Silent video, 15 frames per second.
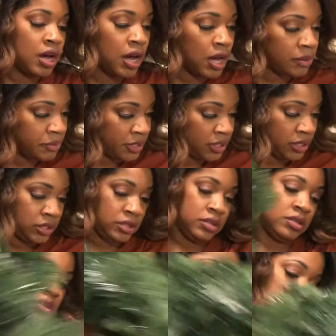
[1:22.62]
I mean,
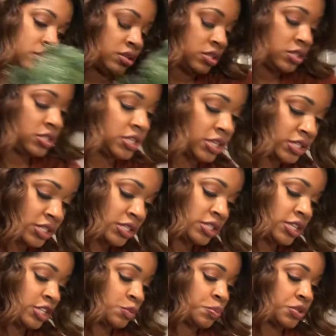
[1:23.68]

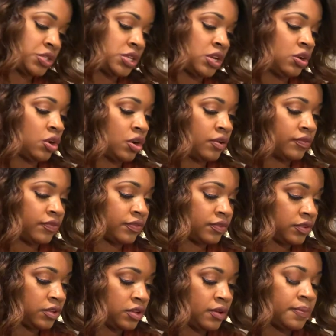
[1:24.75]
66% off.
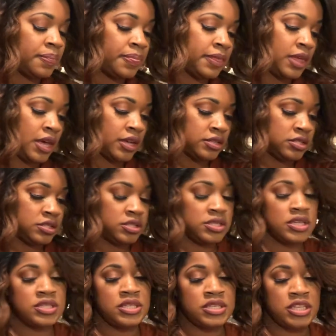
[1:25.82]
Yes,
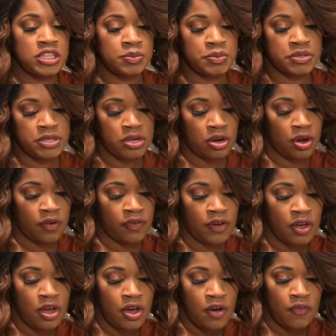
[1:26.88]
66% off
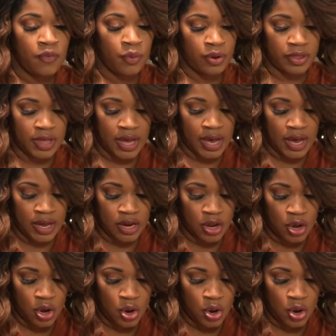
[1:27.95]
for that.